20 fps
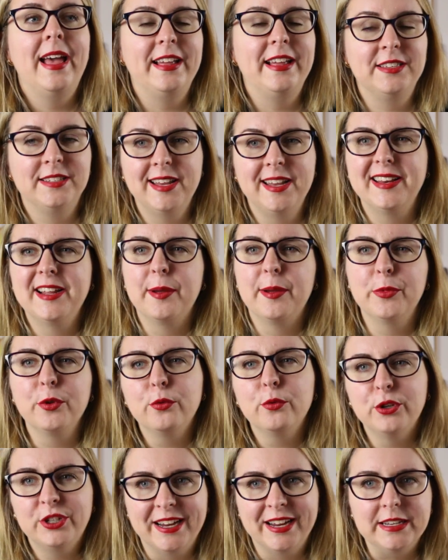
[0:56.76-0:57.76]
and setting up the
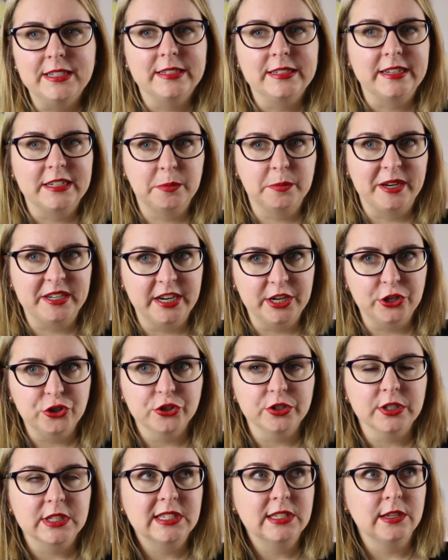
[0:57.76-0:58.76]
routines and
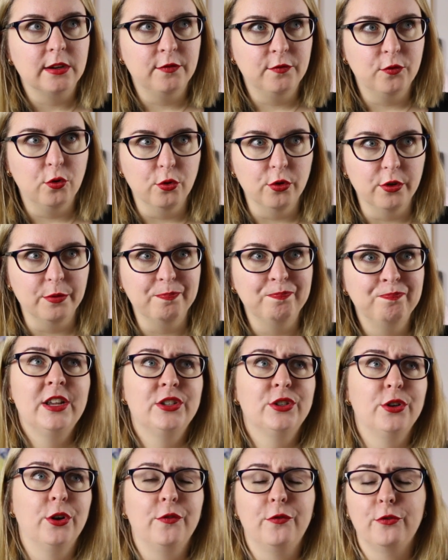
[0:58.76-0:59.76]
expectations for them.
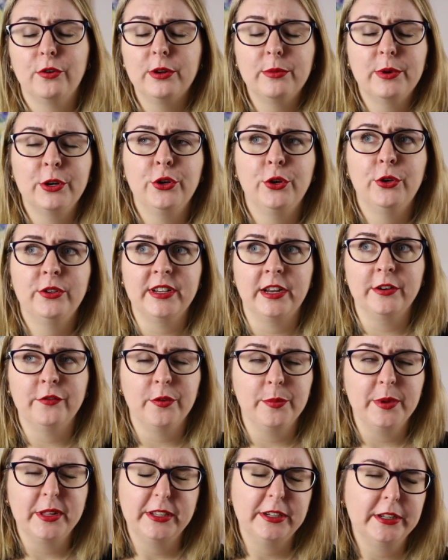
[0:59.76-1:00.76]
So for anyone who's
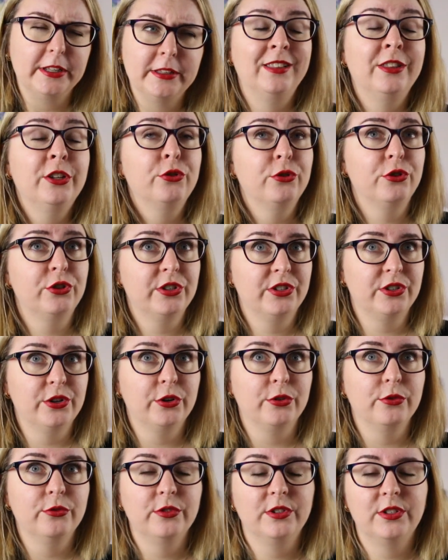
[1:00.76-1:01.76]
unfamiliar, literature
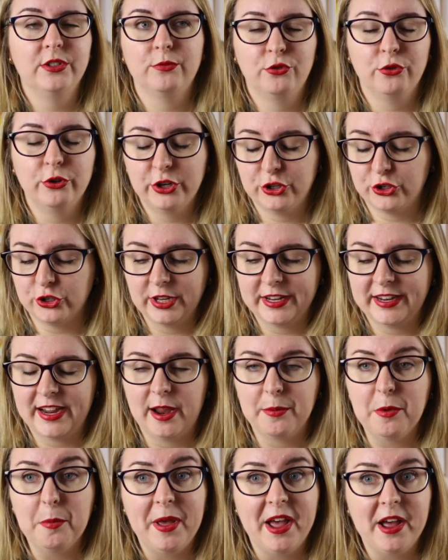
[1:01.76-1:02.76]
circles traditionally
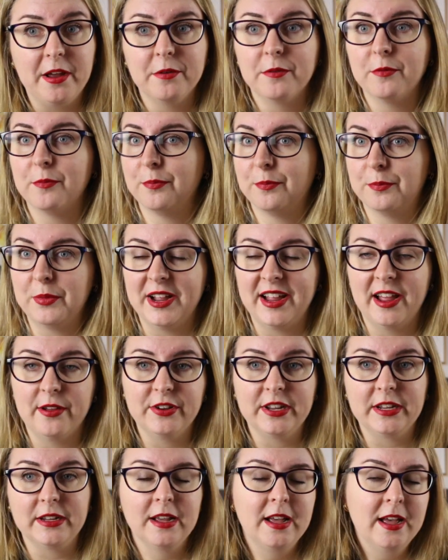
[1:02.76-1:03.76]
came about by
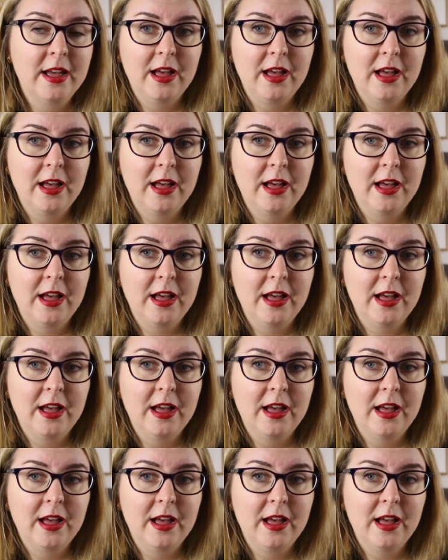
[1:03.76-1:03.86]
having